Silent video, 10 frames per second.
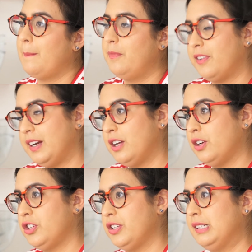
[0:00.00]
very
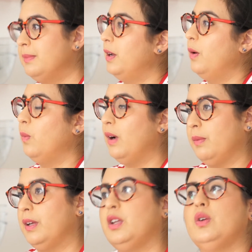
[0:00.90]
conscious about
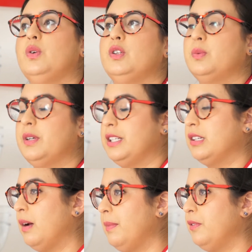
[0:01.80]
what we use, where it's
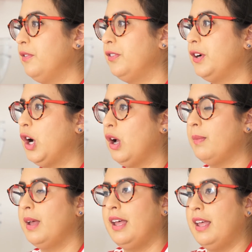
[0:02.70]
coming
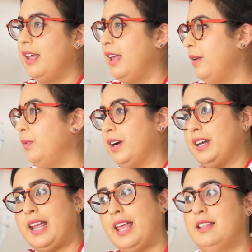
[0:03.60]
from and where
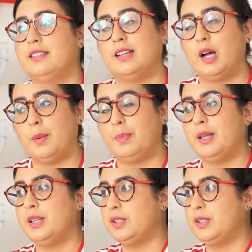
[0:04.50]
it ends up.